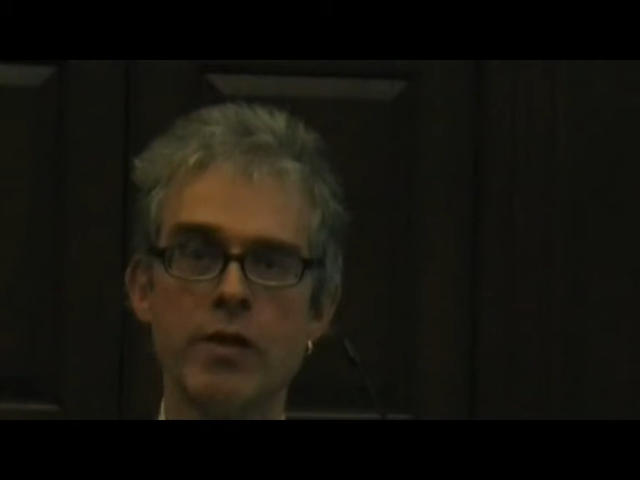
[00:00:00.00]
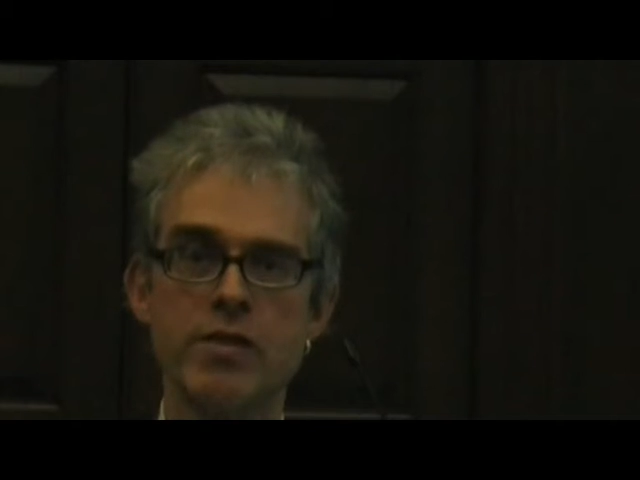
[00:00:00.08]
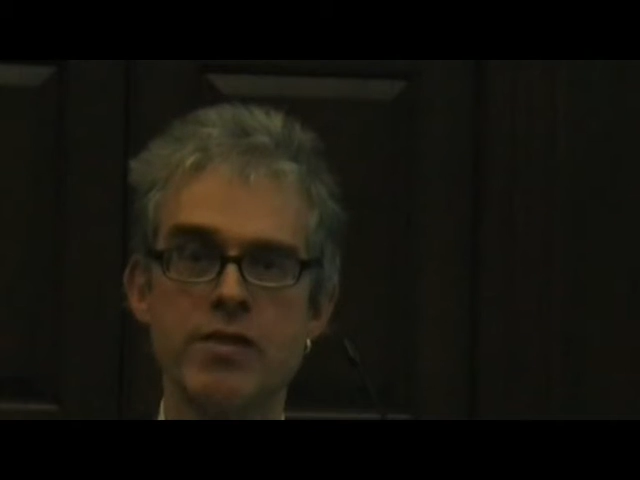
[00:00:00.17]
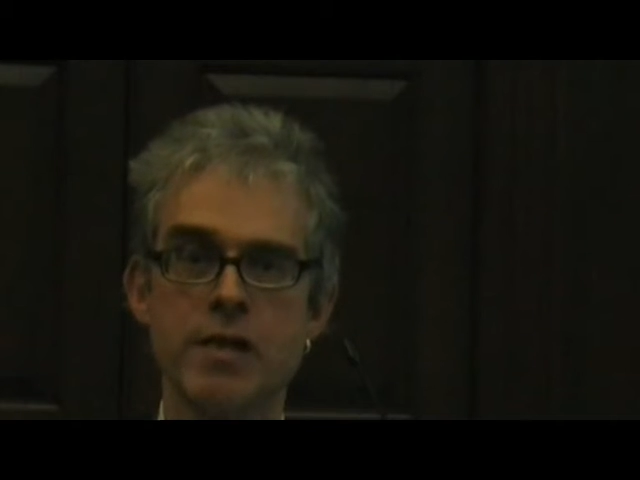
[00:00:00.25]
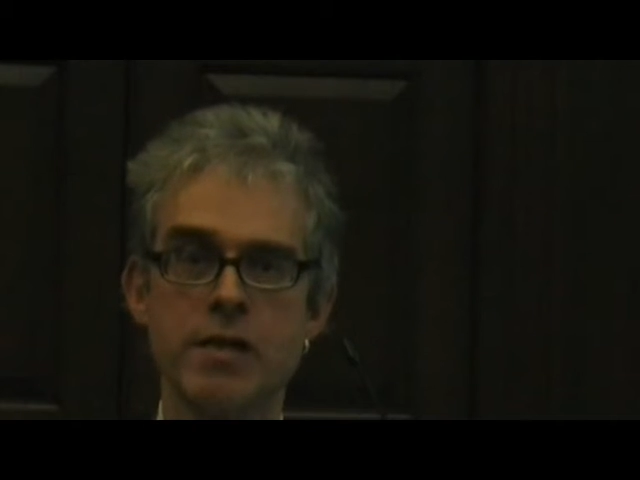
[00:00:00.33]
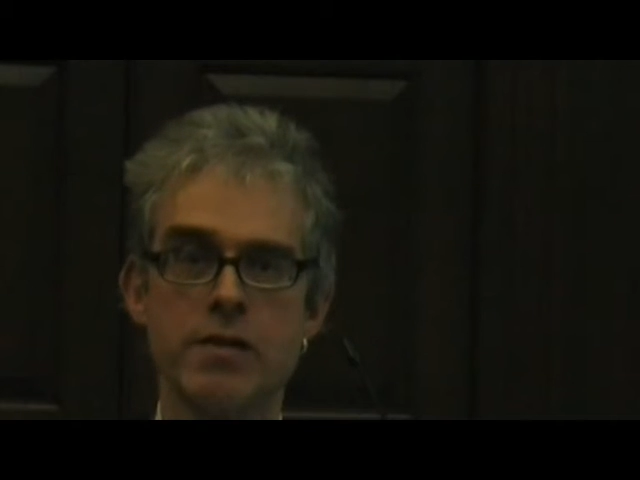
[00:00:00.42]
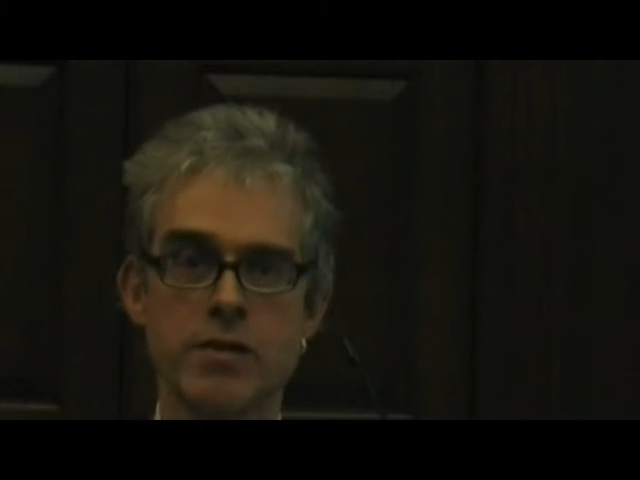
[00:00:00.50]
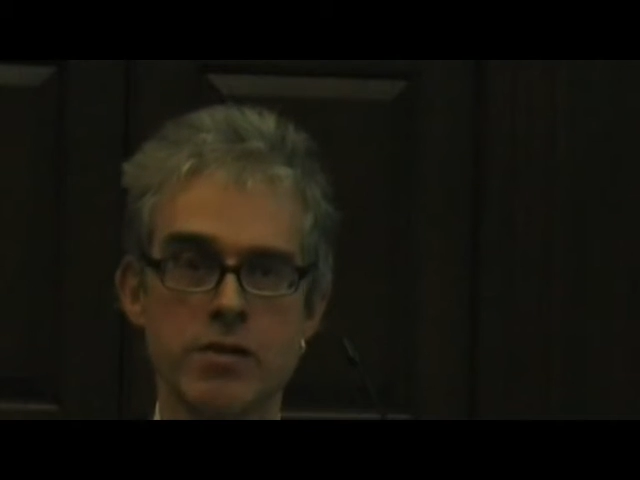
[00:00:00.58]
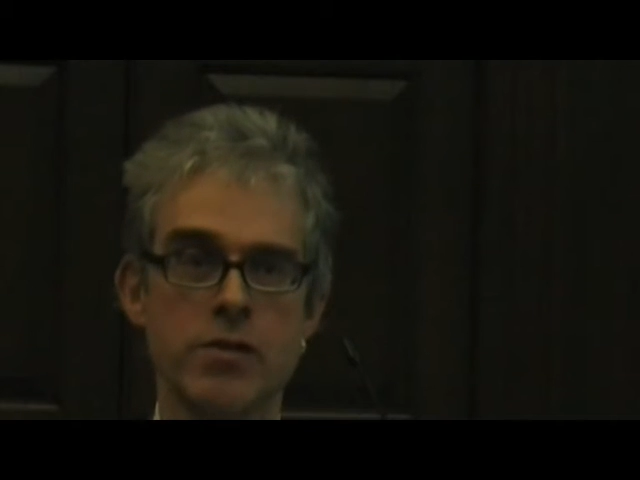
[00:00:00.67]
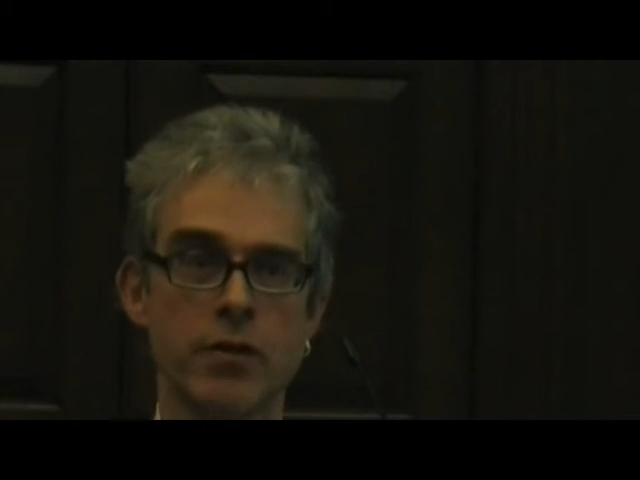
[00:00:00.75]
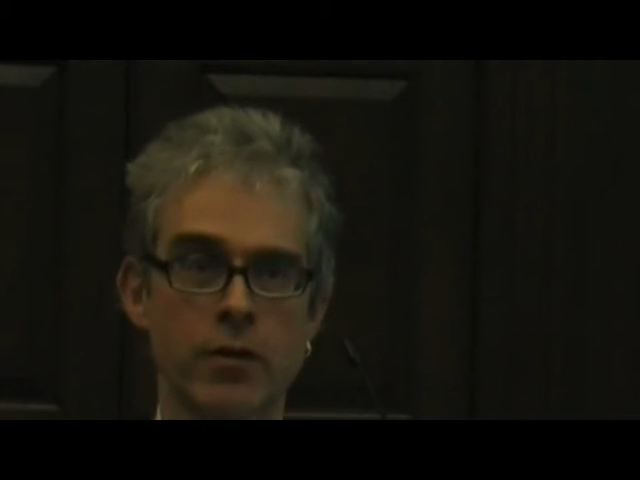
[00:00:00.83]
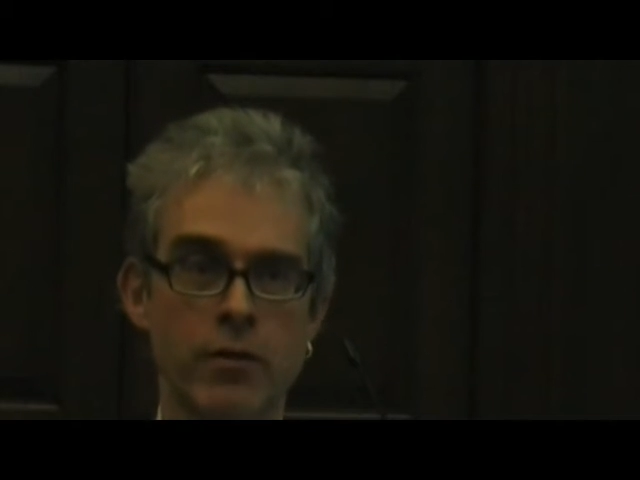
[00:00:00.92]
we seek to
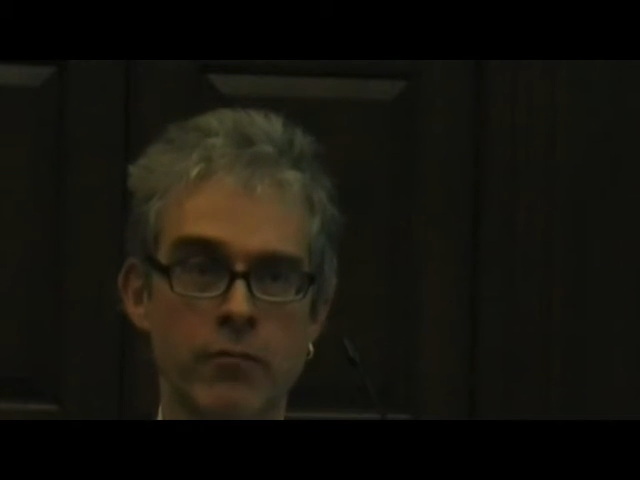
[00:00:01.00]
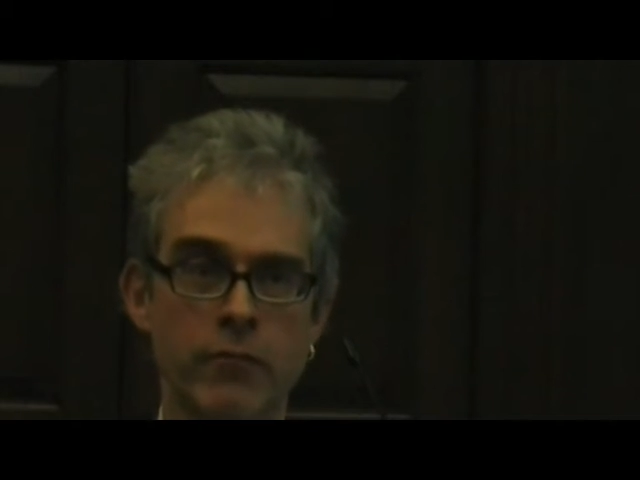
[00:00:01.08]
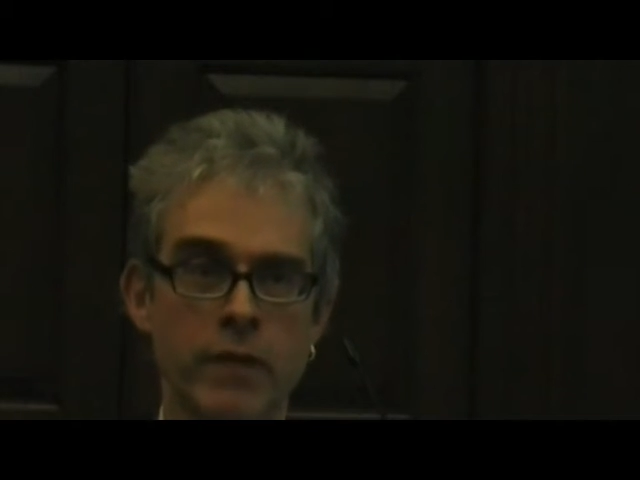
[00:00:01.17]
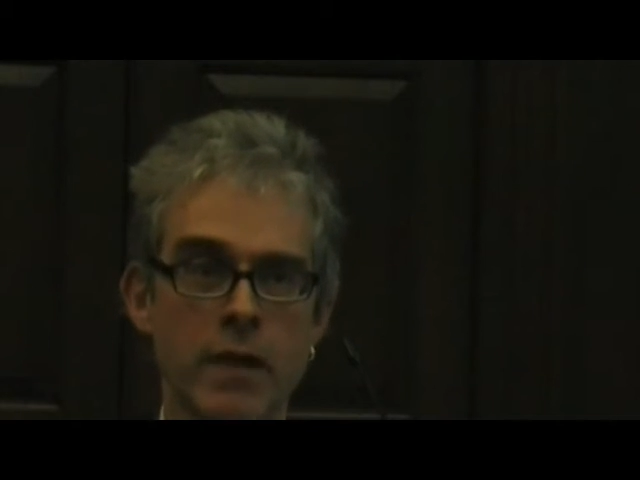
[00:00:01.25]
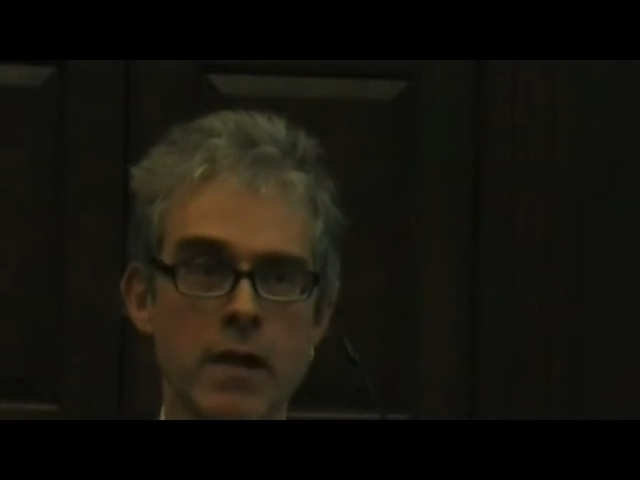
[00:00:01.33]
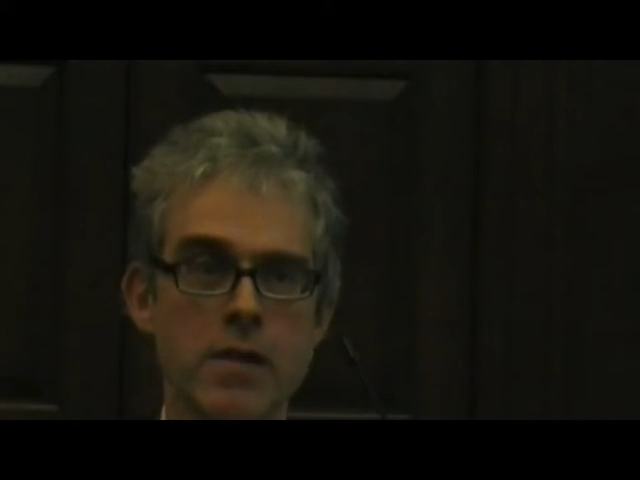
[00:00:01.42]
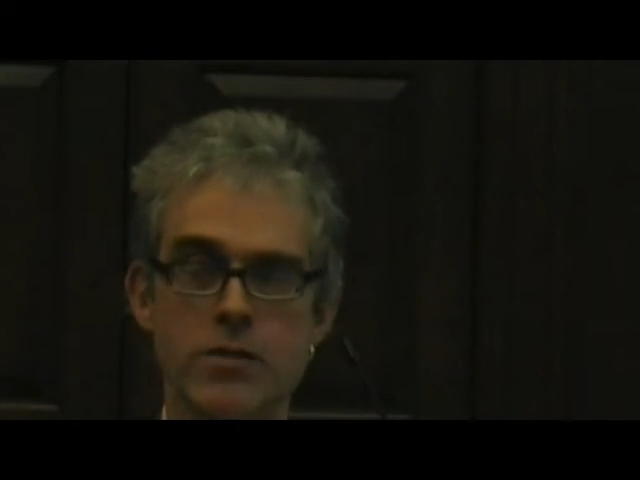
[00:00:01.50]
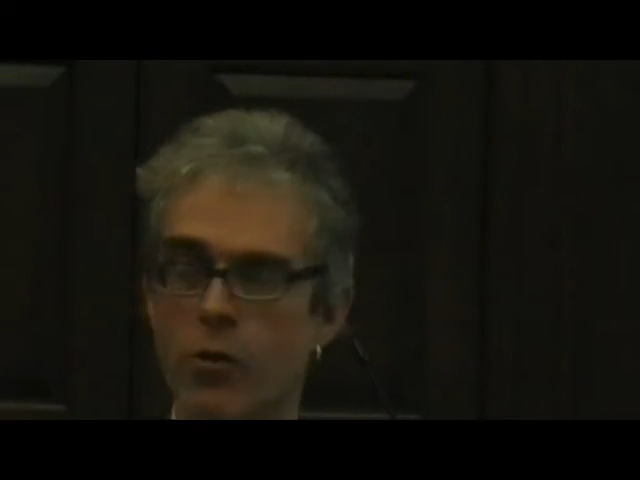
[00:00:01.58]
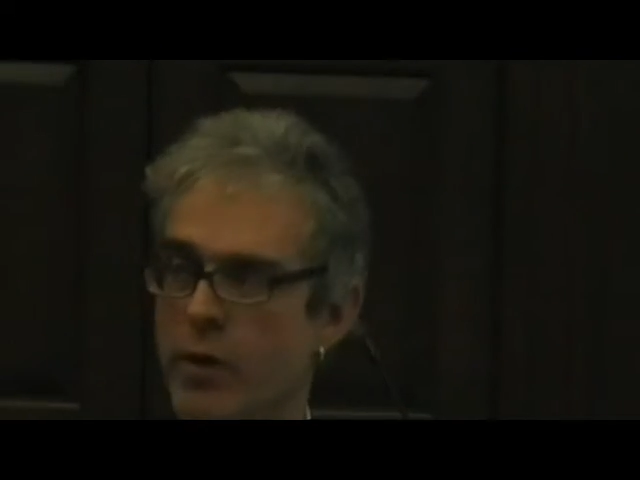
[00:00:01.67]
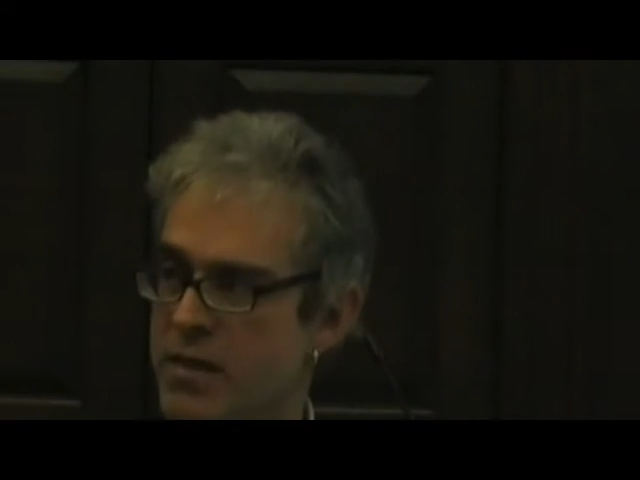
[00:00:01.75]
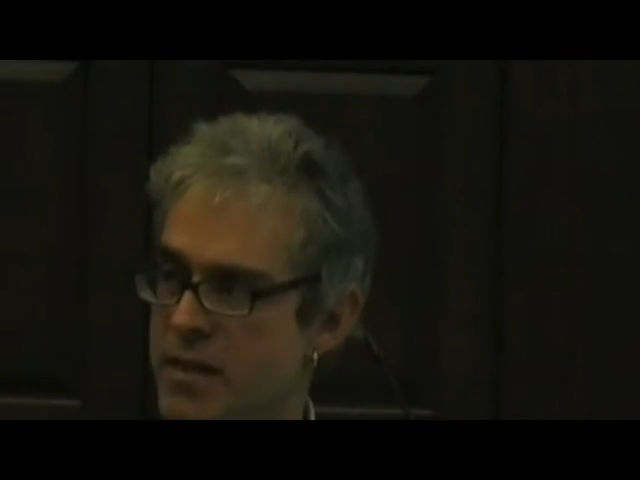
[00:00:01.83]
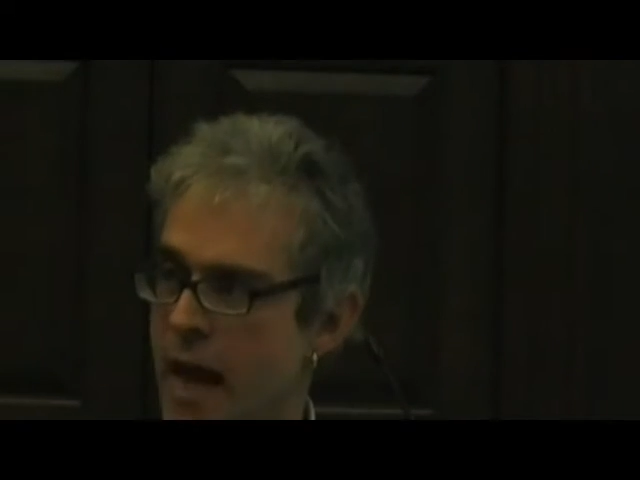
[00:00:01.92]
serve.
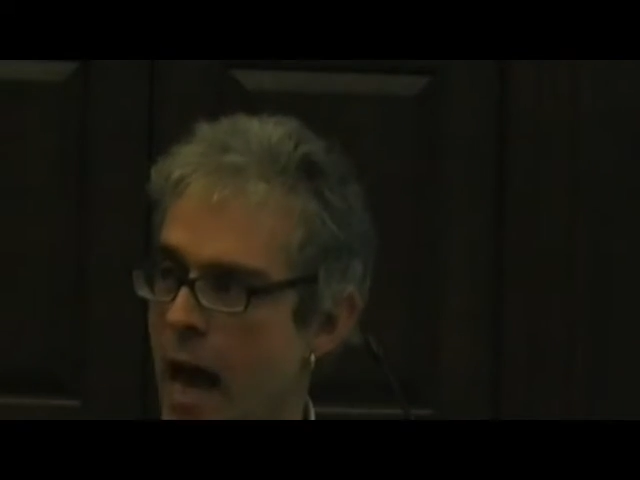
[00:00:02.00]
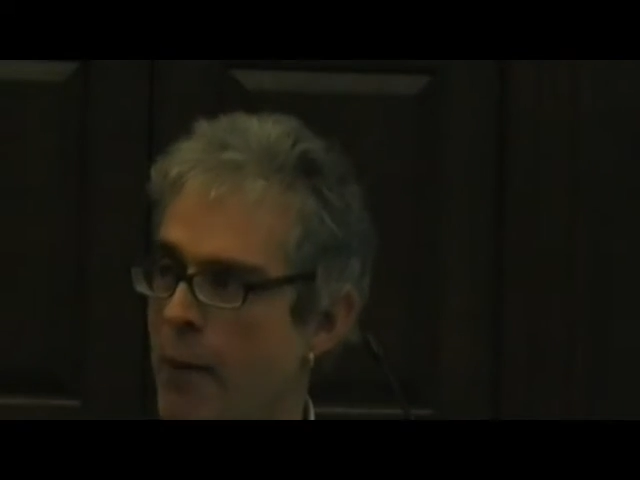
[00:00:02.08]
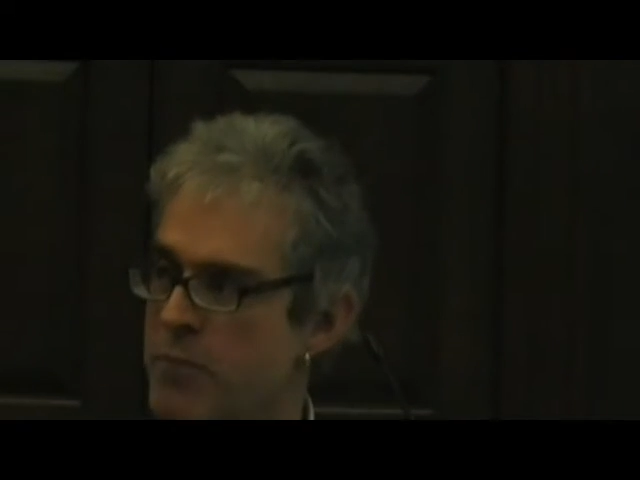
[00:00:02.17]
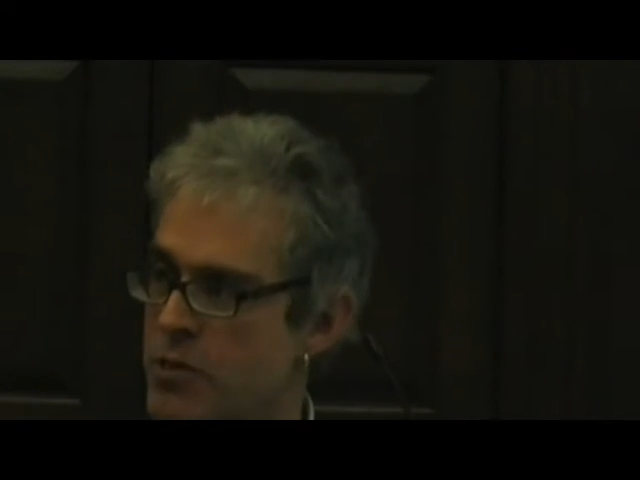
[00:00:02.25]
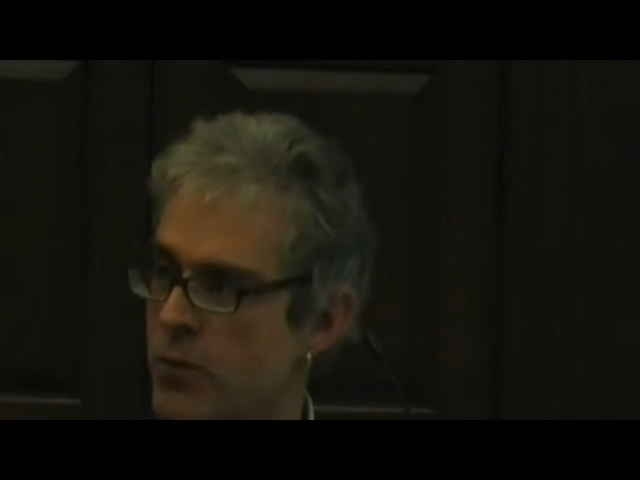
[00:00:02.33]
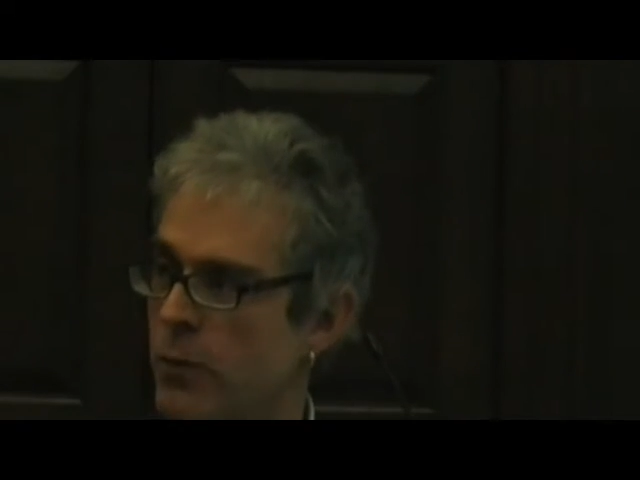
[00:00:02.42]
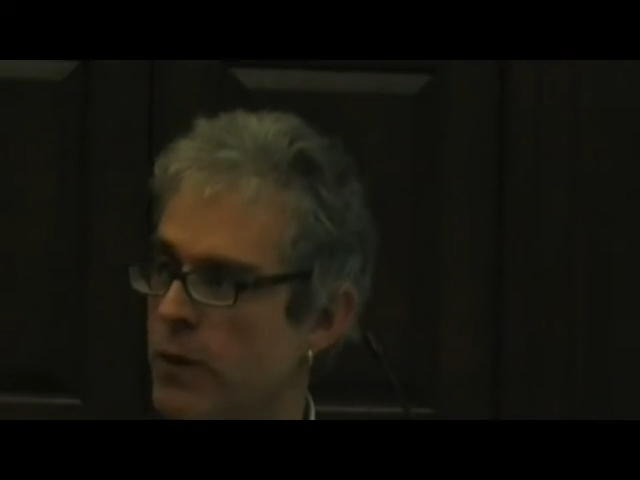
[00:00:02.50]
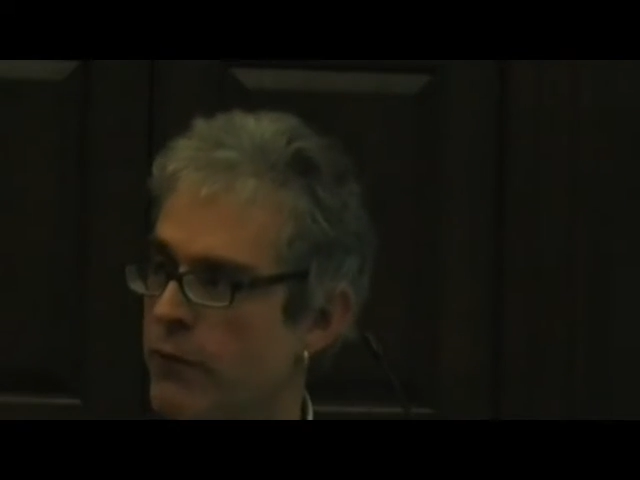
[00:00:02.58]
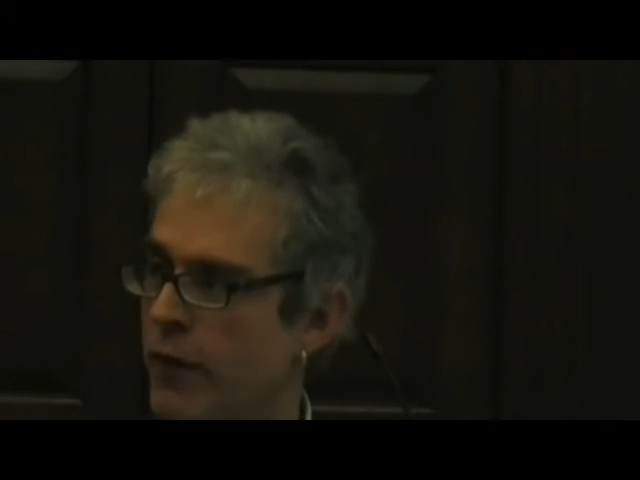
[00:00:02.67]
So it is absolutely